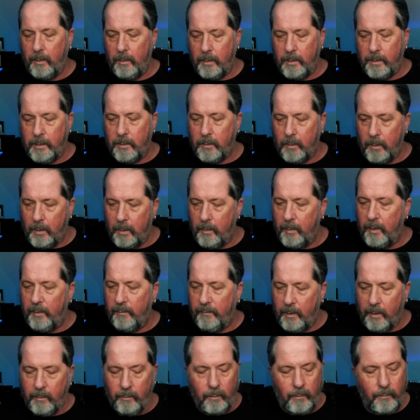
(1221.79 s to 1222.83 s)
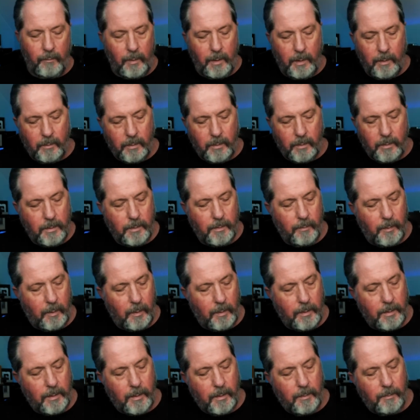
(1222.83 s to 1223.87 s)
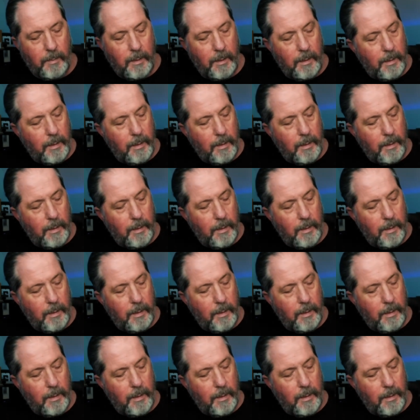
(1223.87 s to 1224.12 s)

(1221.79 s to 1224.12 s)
This is one of my favorite fragrances of all time,